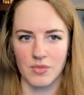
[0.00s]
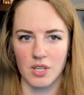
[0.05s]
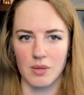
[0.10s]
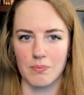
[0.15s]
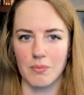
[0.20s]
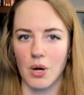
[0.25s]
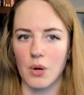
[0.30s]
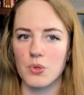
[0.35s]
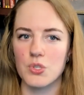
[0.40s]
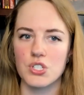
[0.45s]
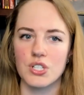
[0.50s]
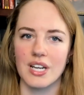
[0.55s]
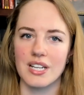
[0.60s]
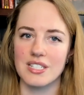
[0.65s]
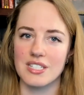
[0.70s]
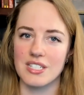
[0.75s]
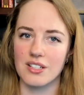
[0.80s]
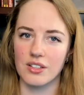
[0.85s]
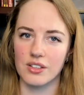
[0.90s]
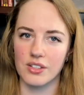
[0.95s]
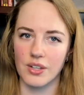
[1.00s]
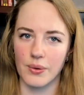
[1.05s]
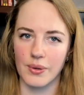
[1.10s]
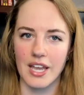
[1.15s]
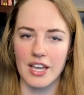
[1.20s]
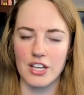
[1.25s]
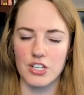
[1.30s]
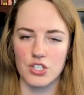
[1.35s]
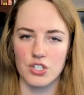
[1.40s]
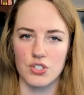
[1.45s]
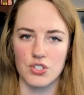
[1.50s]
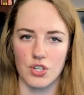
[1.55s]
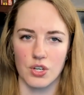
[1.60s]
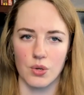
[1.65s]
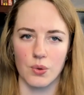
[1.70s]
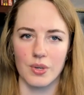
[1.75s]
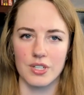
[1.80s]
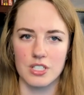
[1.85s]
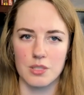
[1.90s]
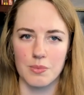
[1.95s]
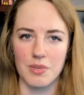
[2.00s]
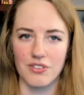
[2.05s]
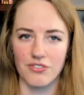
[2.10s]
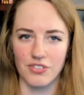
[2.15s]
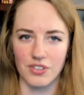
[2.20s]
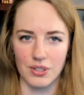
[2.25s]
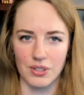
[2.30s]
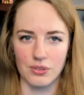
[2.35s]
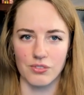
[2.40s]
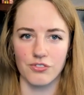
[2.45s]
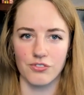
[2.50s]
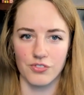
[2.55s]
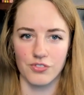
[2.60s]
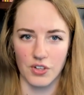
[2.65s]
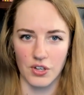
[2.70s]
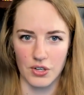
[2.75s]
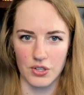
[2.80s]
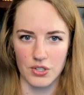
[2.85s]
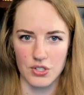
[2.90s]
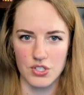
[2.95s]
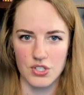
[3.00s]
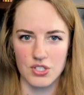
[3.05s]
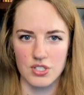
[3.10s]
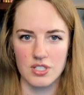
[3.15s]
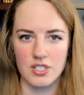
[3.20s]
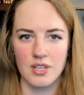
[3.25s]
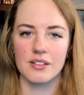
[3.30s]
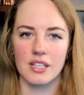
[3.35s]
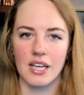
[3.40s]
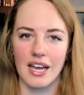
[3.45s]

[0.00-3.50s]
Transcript: Most ideal locations are going to be filled first.